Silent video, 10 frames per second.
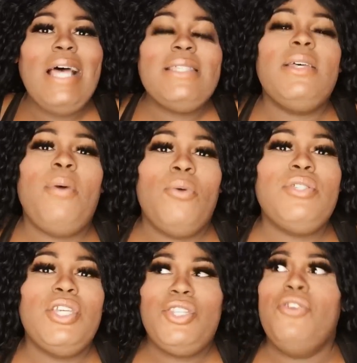to do
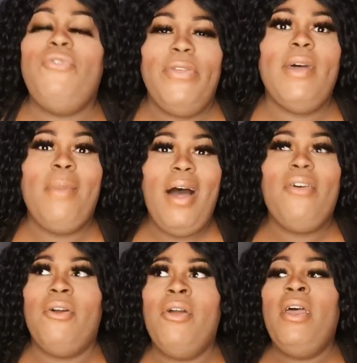for them other
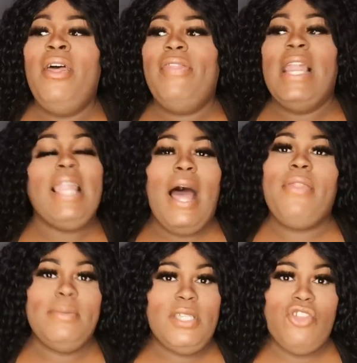than allow them to
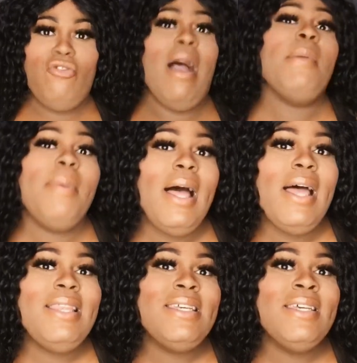trauma bond?
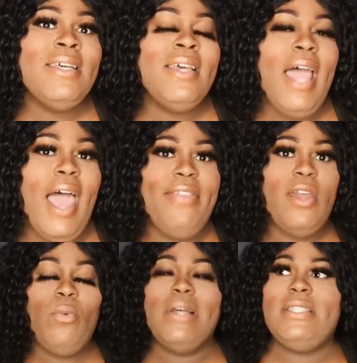And then once
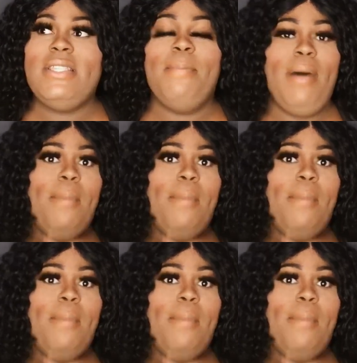the bubble, the